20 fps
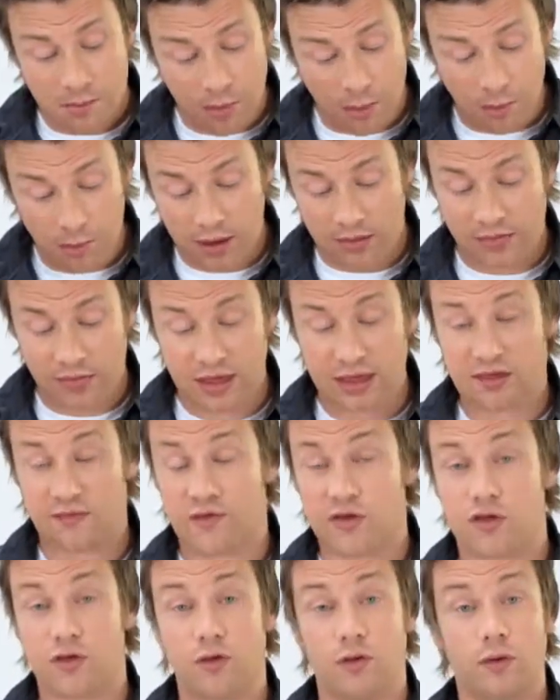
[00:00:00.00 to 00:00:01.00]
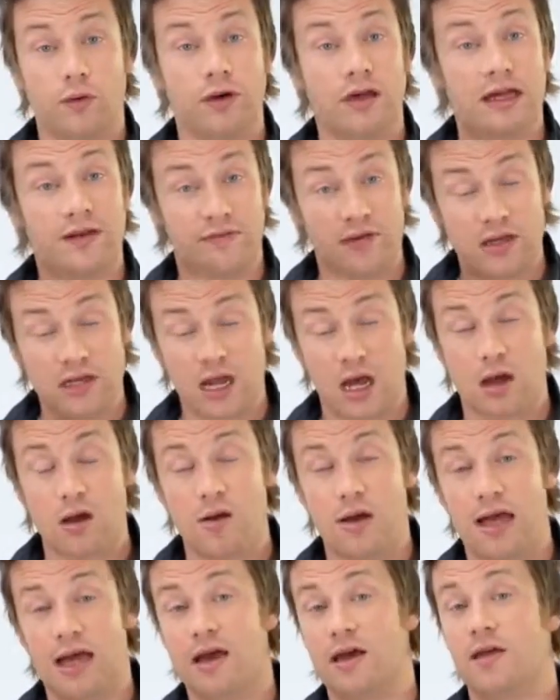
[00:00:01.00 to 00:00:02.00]
But one thing is for sure, if you
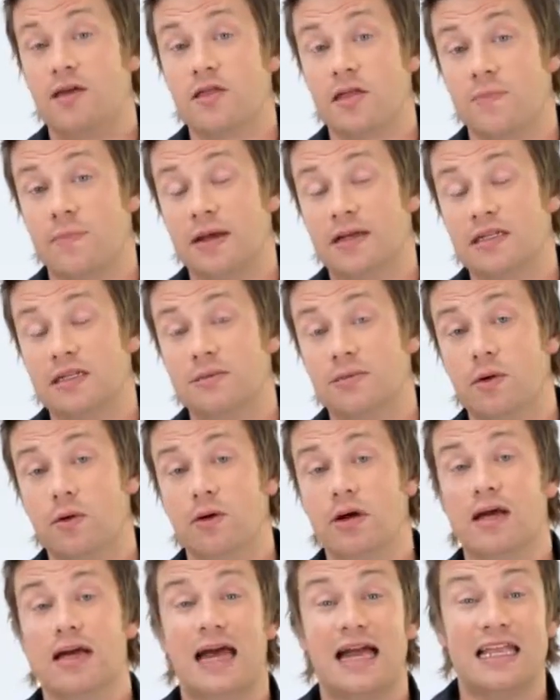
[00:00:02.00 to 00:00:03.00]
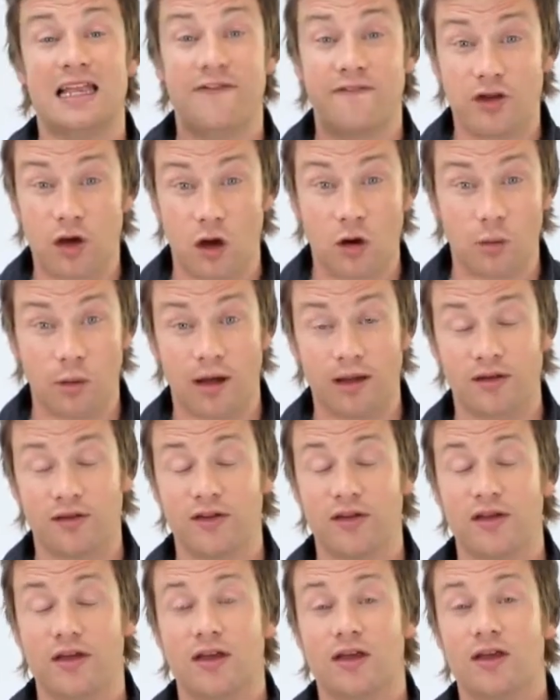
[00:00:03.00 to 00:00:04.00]
know how to use a pestle and mortar, and you've got one,